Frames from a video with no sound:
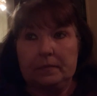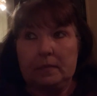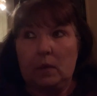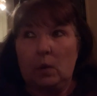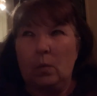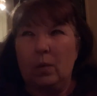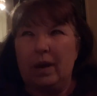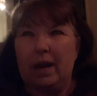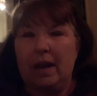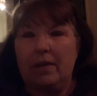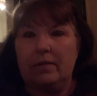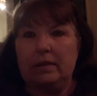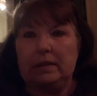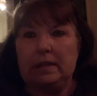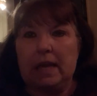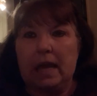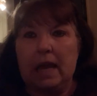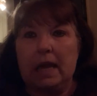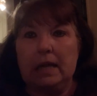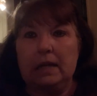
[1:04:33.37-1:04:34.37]
When
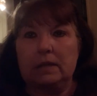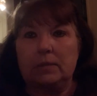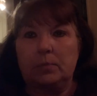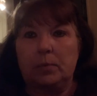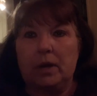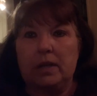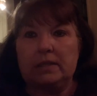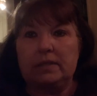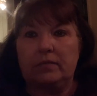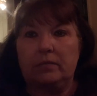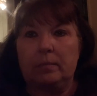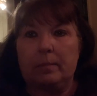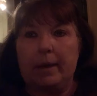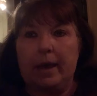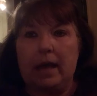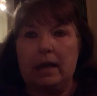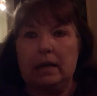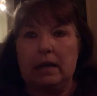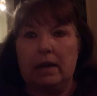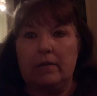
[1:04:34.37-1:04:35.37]
everything, it's press of a
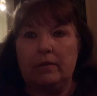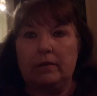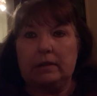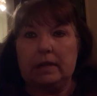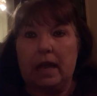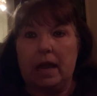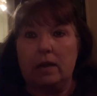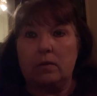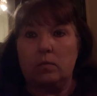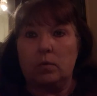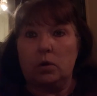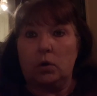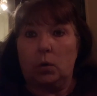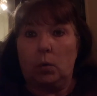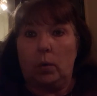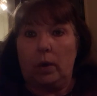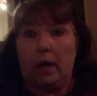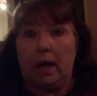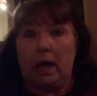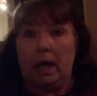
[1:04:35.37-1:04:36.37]
button, everything real
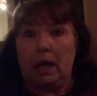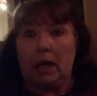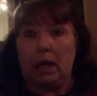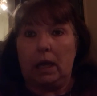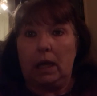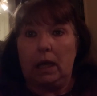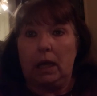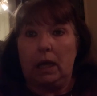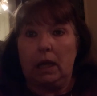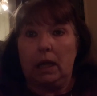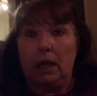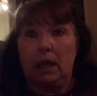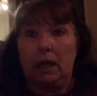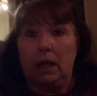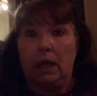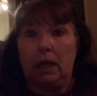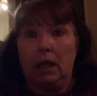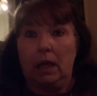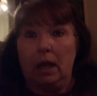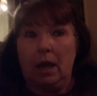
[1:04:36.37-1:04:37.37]
quick.
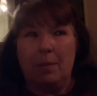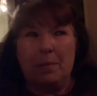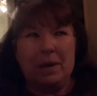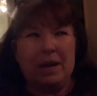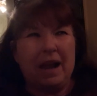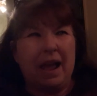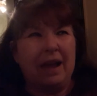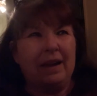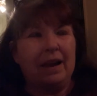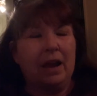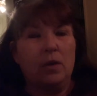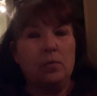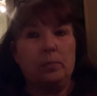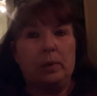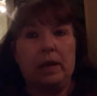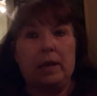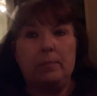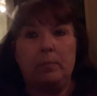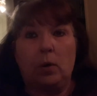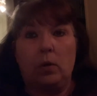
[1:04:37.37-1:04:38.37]
I mean, I know
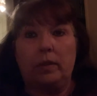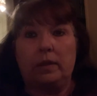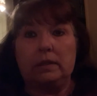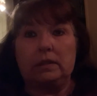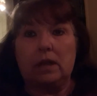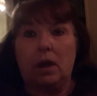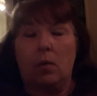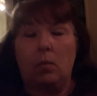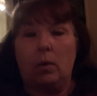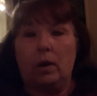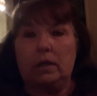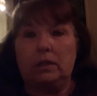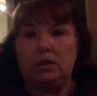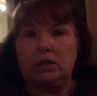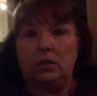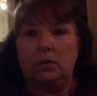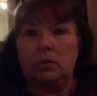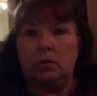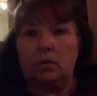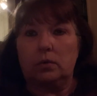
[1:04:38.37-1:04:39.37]
people that don't want to
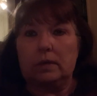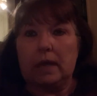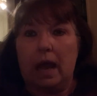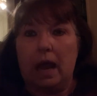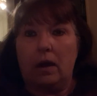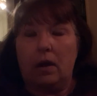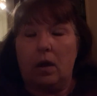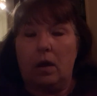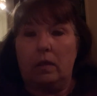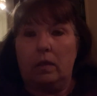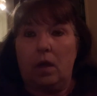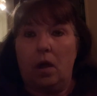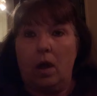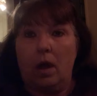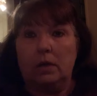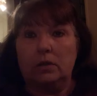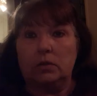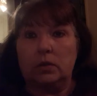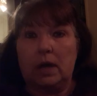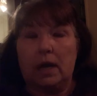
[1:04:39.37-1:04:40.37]
do their doggone
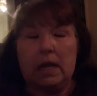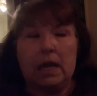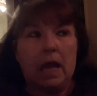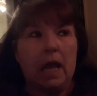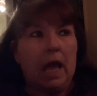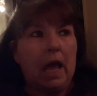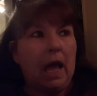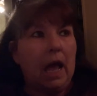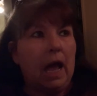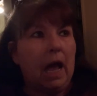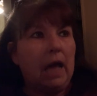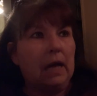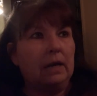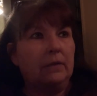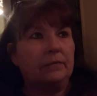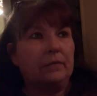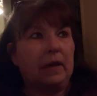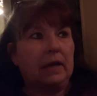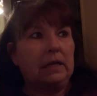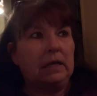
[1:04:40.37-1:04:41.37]
laundry, and
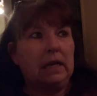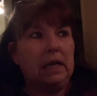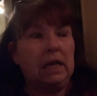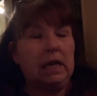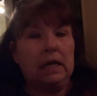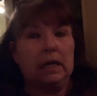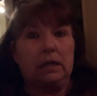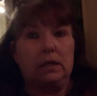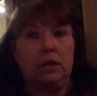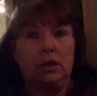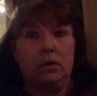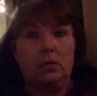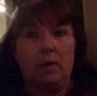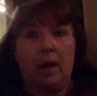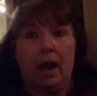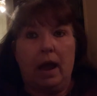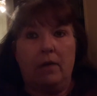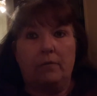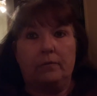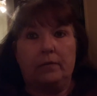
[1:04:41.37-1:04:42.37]
if they need a new
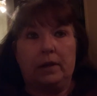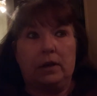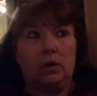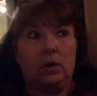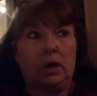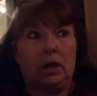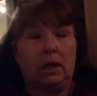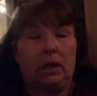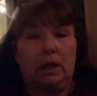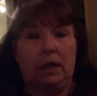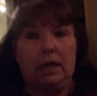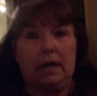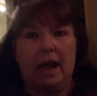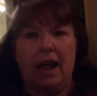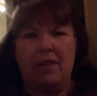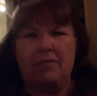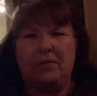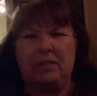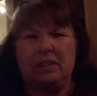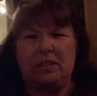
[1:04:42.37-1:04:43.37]
outfit or a clean
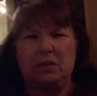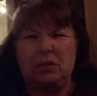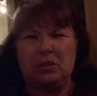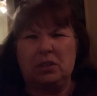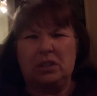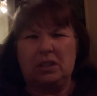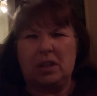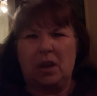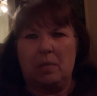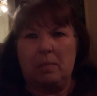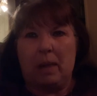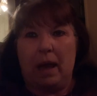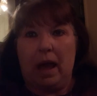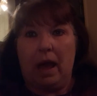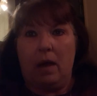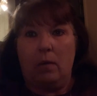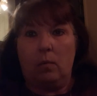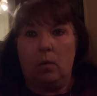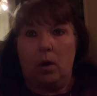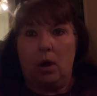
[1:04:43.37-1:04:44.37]
outfit, they'll just go
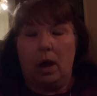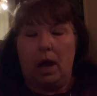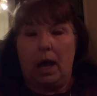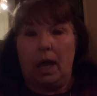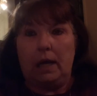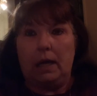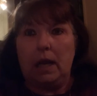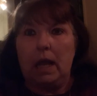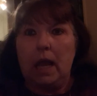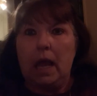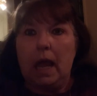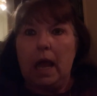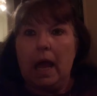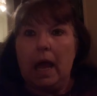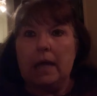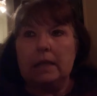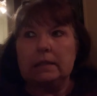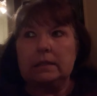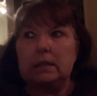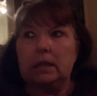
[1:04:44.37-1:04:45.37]
buy one
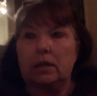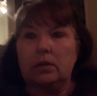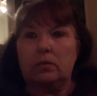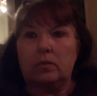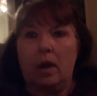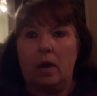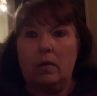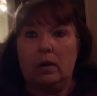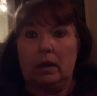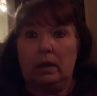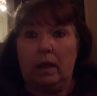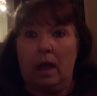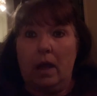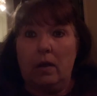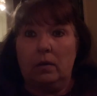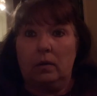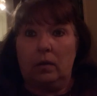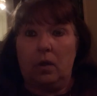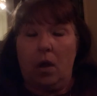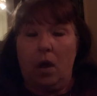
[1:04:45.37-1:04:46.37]
instead of throwing a
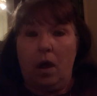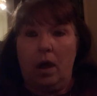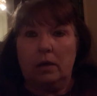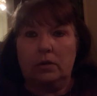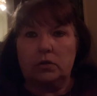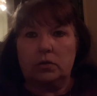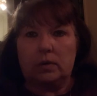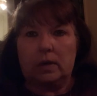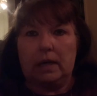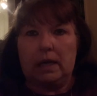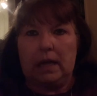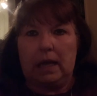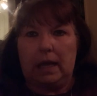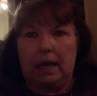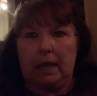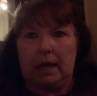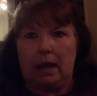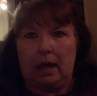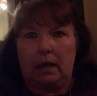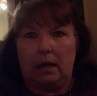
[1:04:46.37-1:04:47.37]
load of laundry
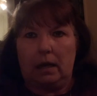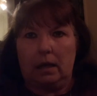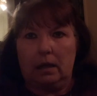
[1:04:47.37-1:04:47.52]
in.